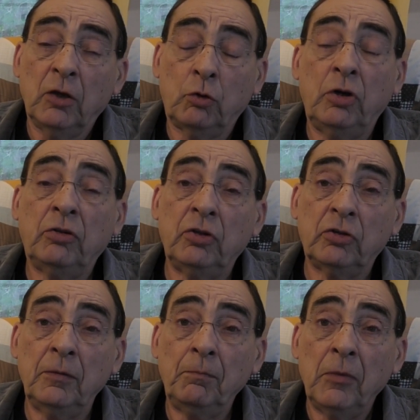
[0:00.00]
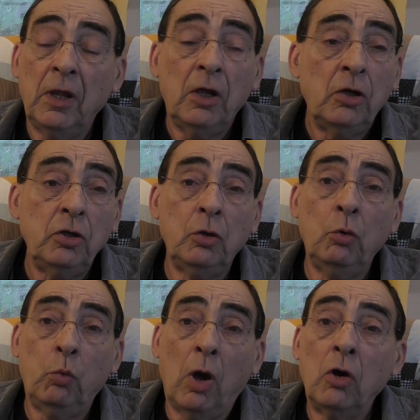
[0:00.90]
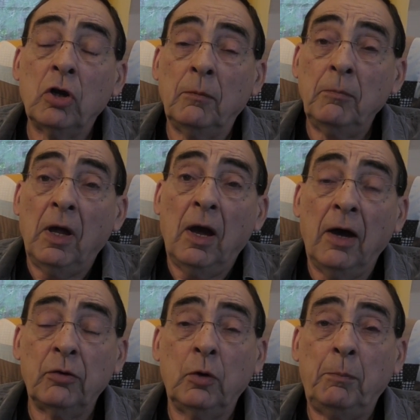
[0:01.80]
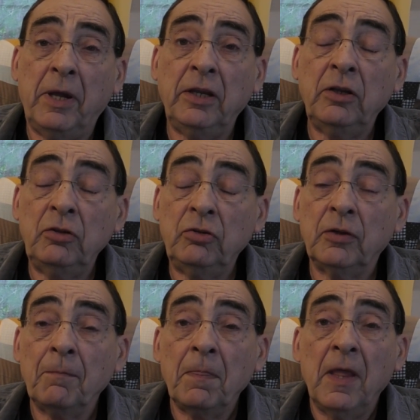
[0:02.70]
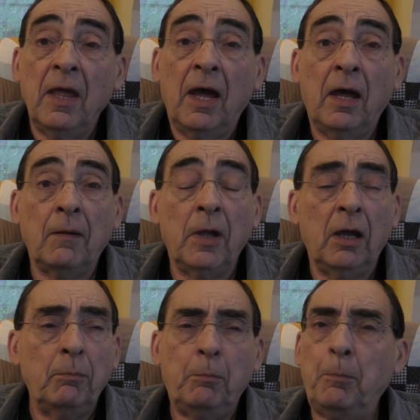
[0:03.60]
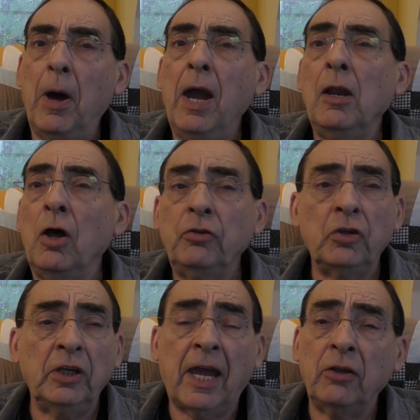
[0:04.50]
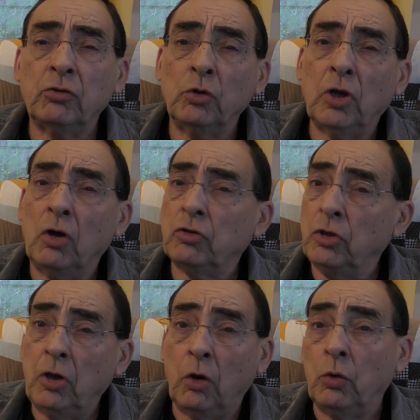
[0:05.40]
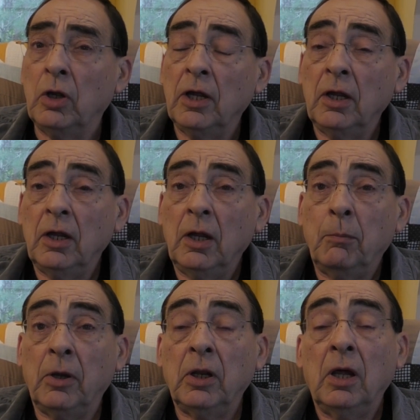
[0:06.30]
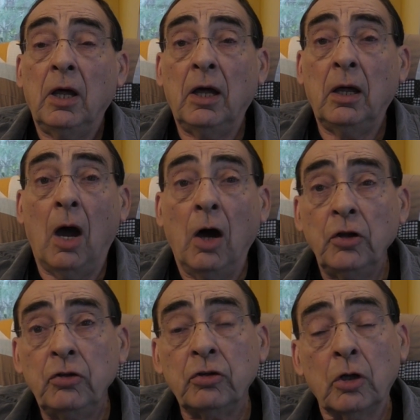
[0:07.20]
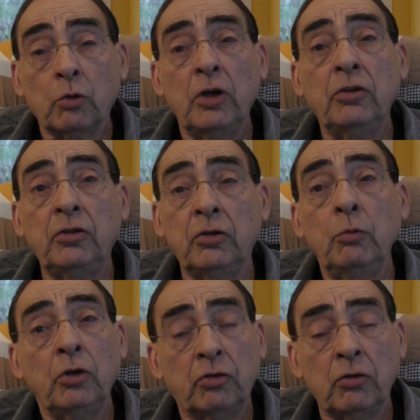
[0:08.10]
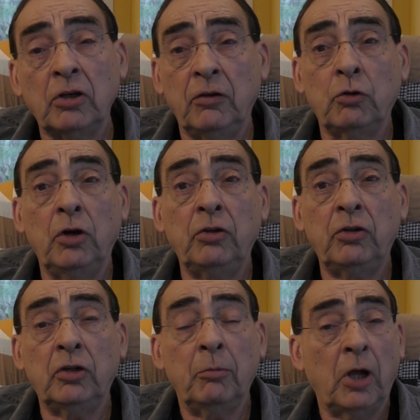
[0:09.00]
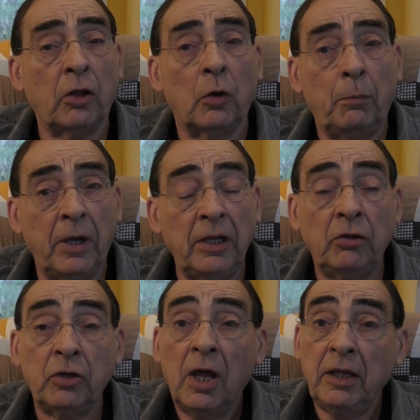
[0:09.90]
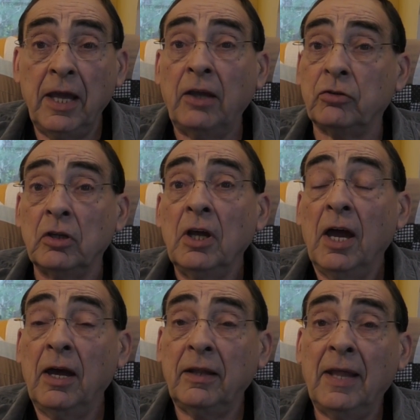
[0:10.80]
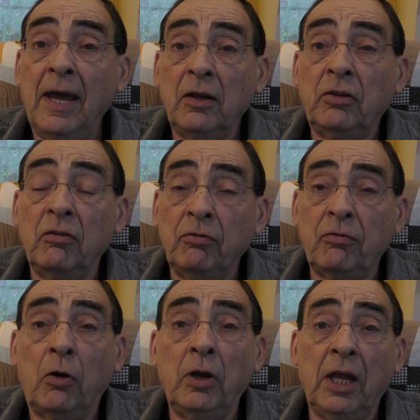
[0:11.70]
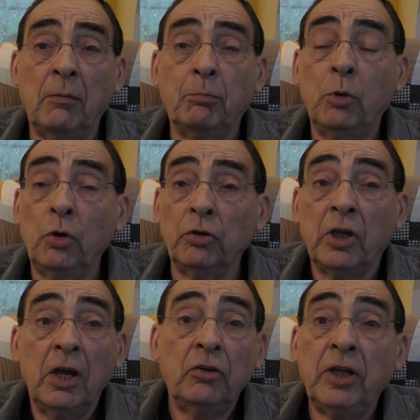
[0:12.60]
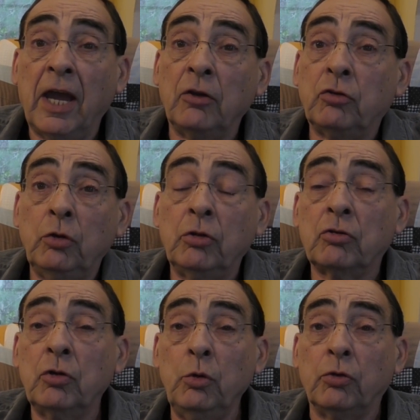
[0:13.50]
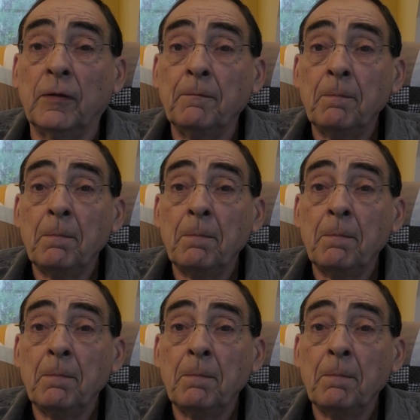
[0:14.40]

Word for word: criticism, you welcome other opinions. Um, pylons and cancel culture, no. But uh, honest criticism, constructive criticism and other opinions, yes, uh, that is very important to get to the truth.